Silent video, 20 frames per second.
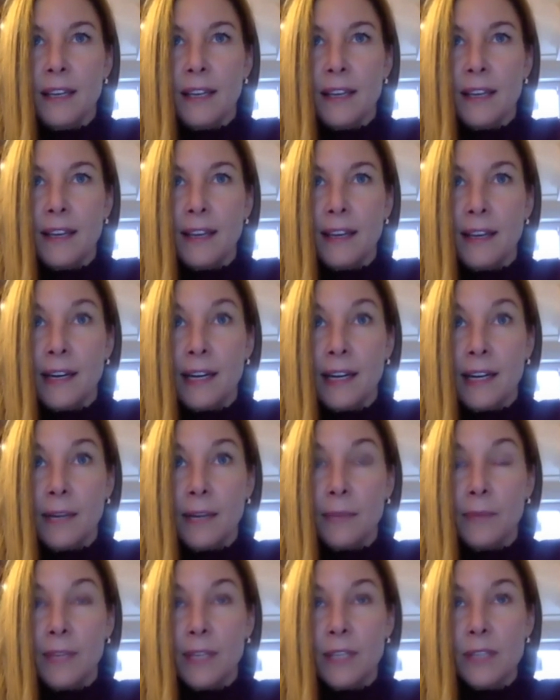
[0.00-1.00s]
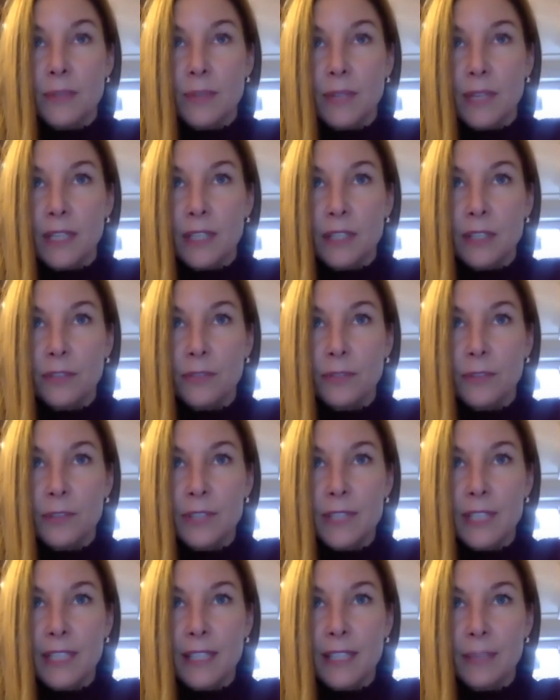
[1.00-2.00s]
and i that's what i do first
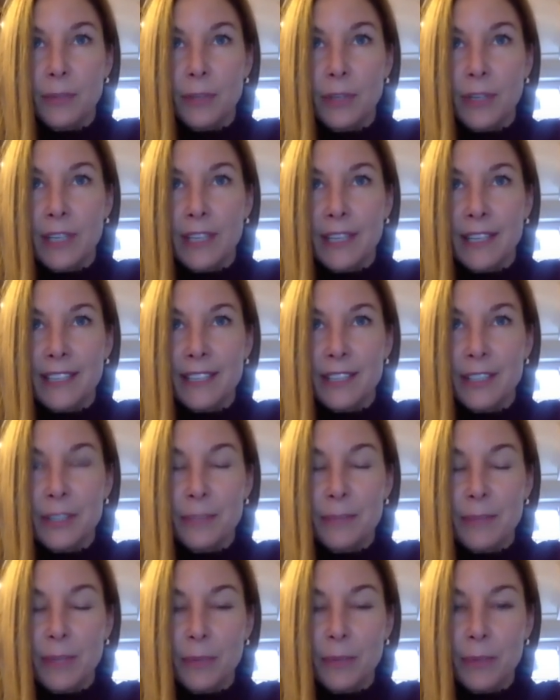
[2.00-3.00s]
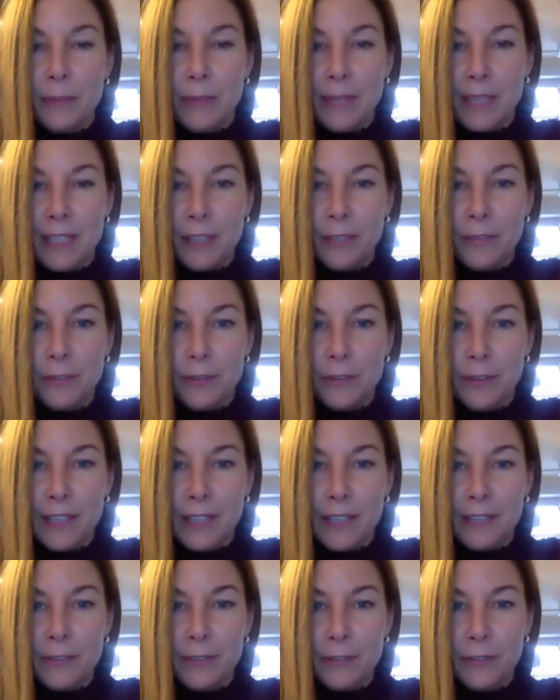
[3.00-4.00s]
thing in the morning i turn my will my
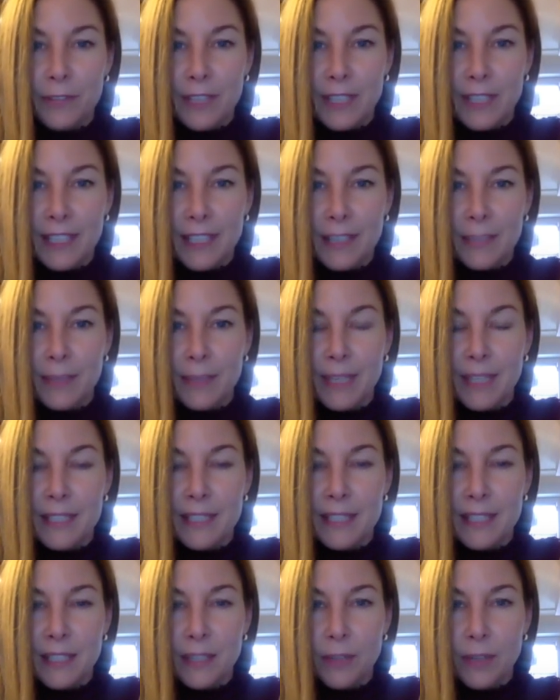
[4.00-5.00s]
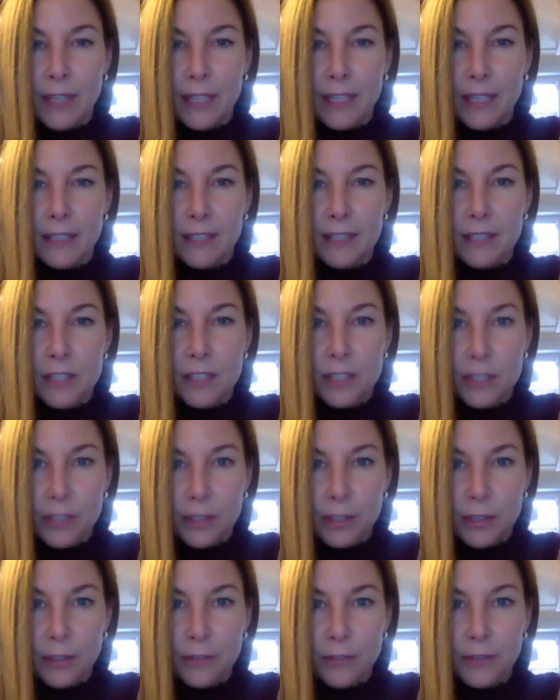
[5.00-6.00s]
life over to him and i see how i can
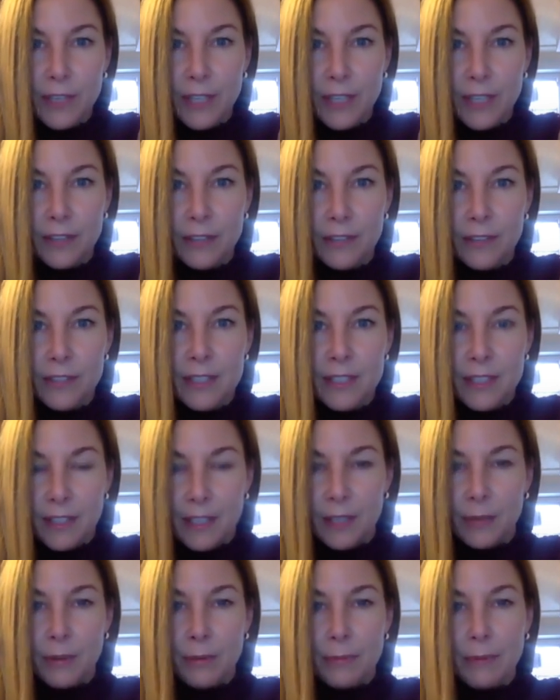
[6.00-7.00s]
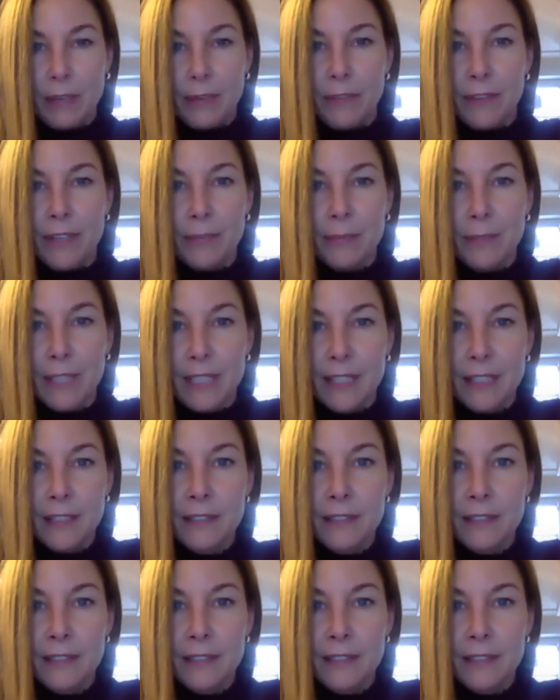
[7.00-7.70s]
serve others starting with my family